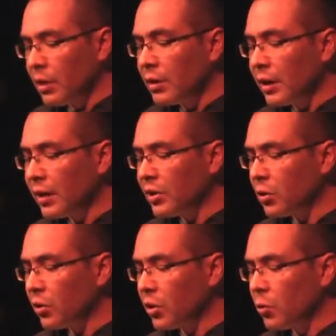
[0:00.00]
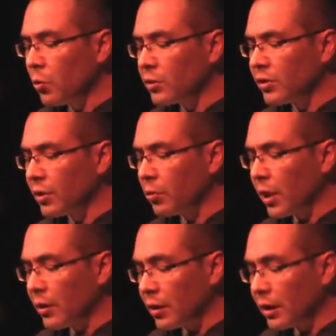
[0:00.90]
Then he saw the jewels that, gra
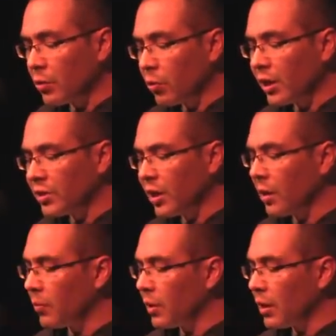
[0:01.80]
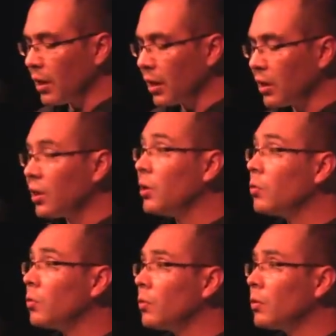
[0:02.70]
that graced him, and he
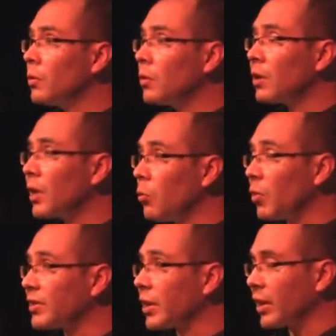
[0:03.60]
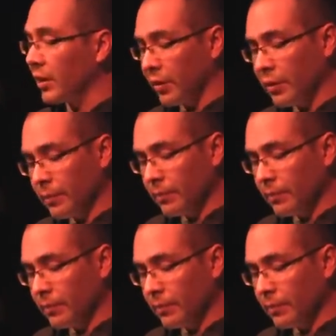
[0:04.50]
knew he was a king.